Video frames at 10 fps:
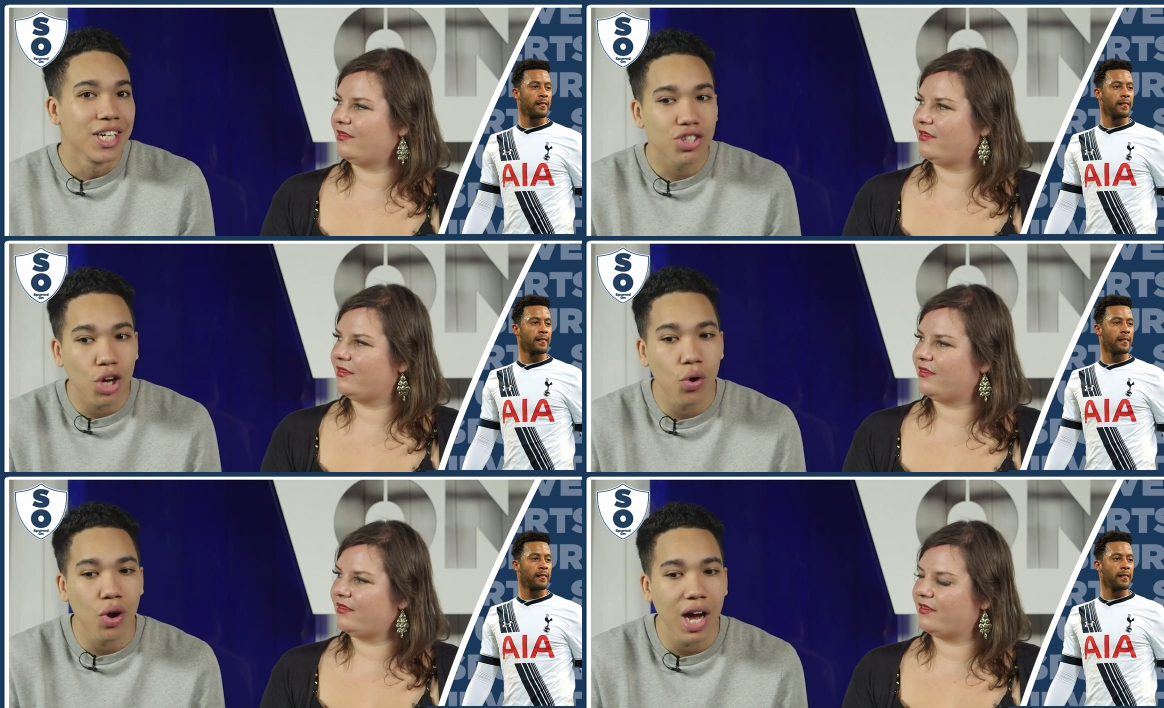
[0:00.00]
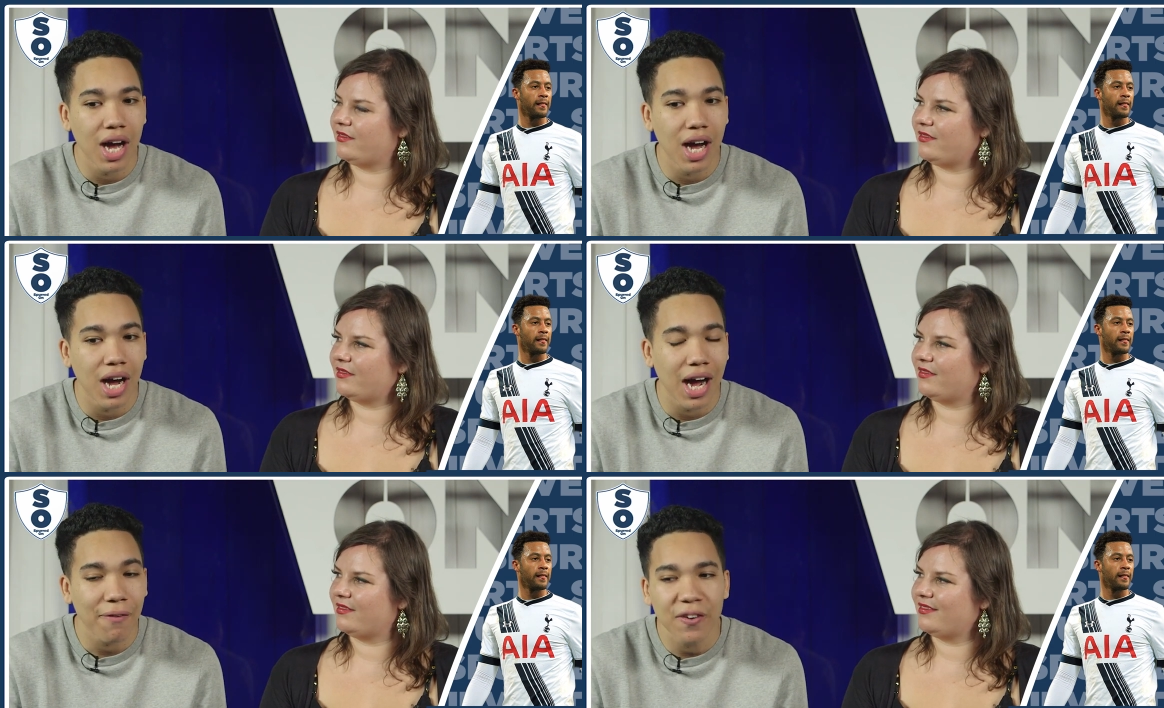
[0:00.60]
Speaker 1: So
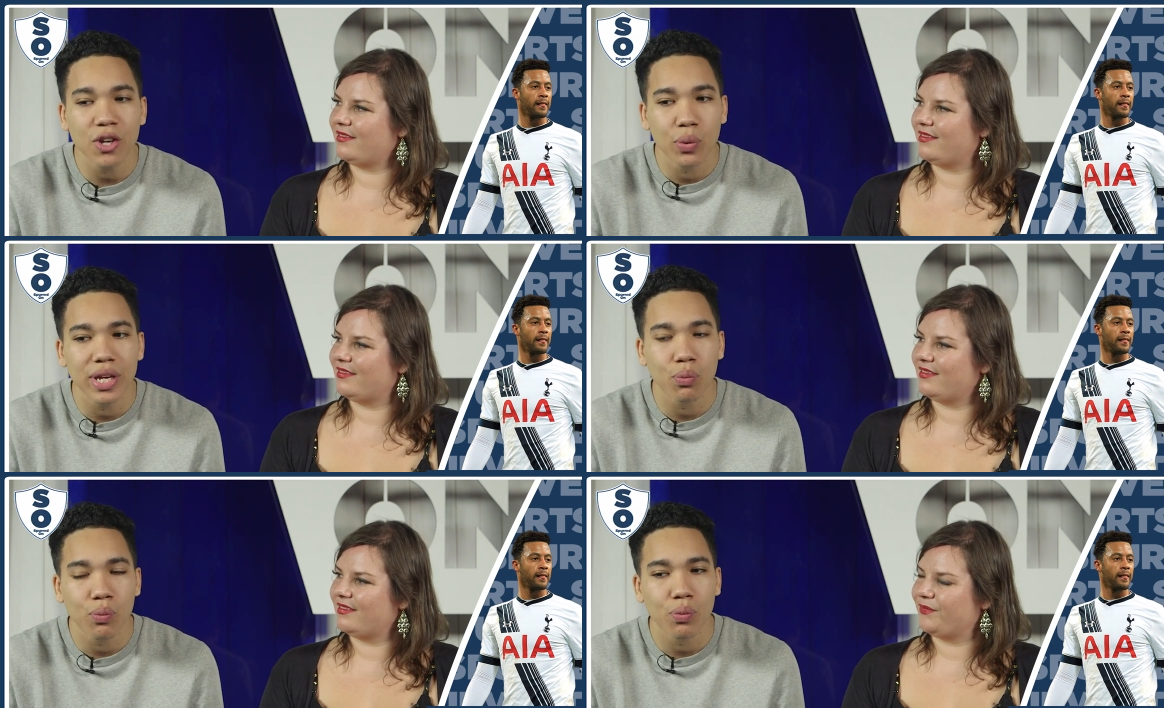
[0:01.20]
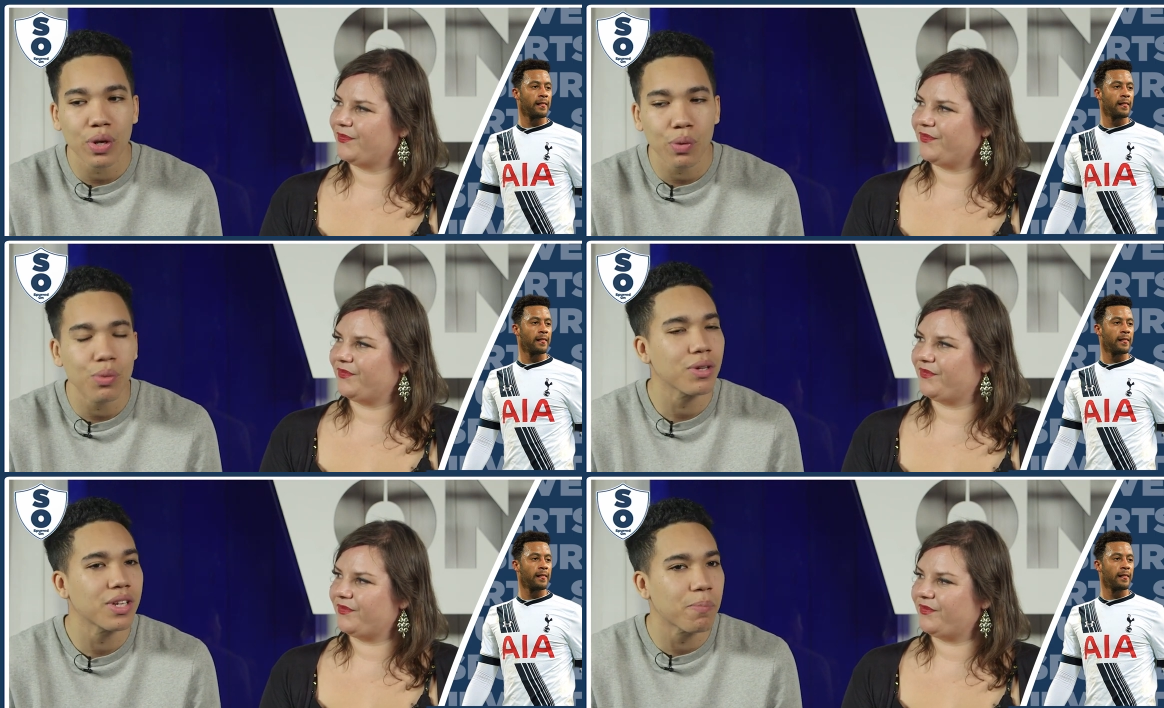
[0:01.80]
I think we we
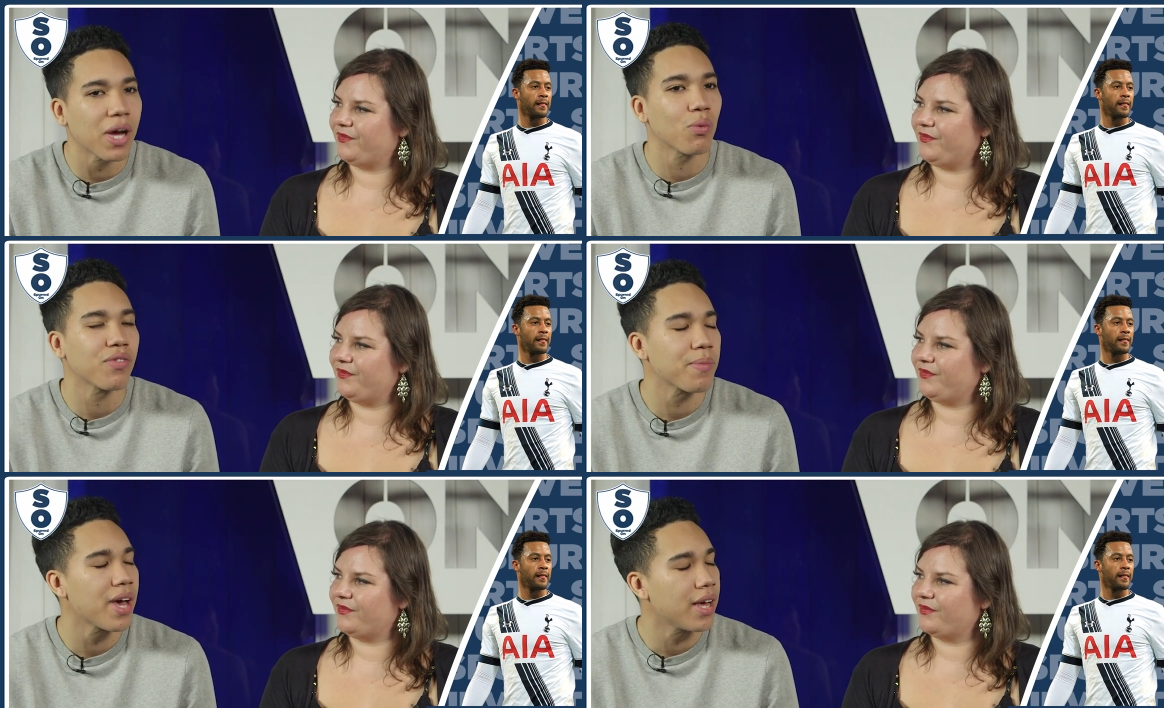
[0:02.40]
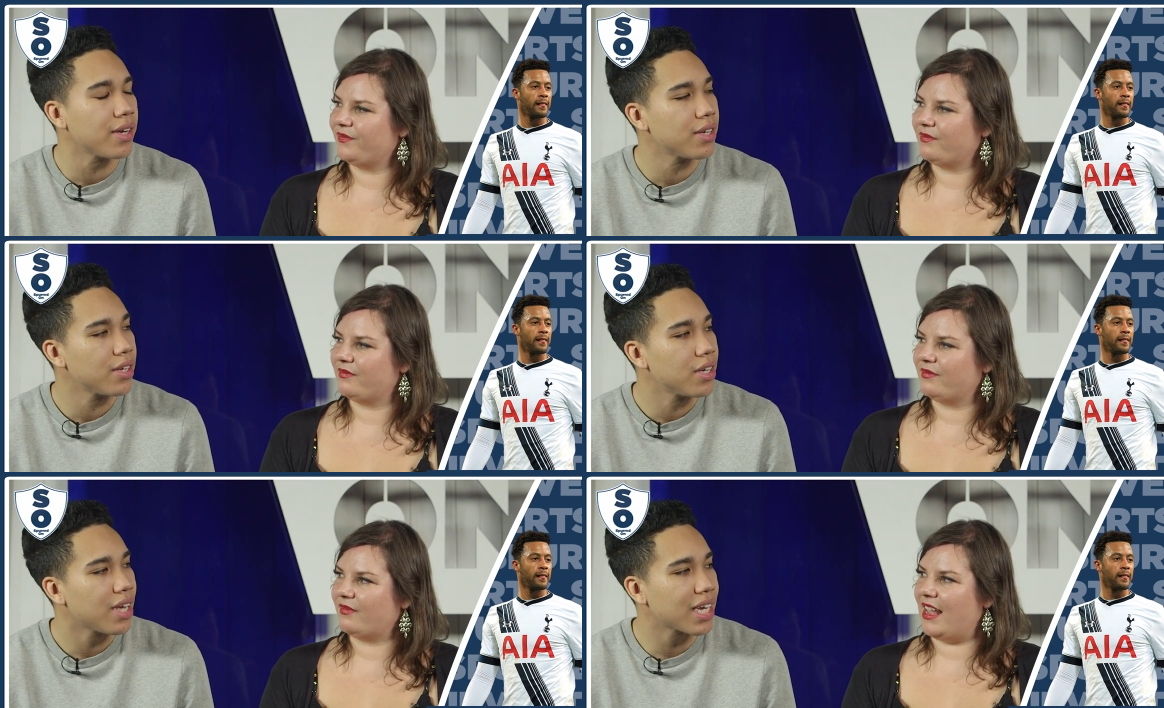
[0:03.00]
would have did better with him there
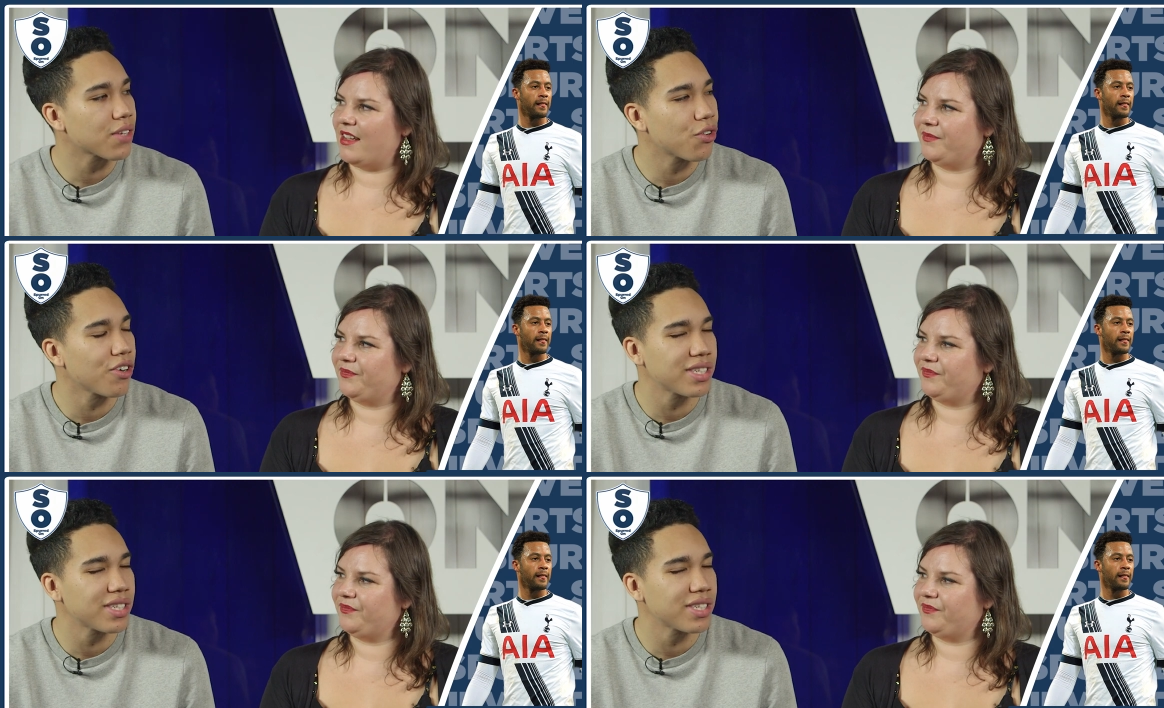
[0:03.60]
against yeah.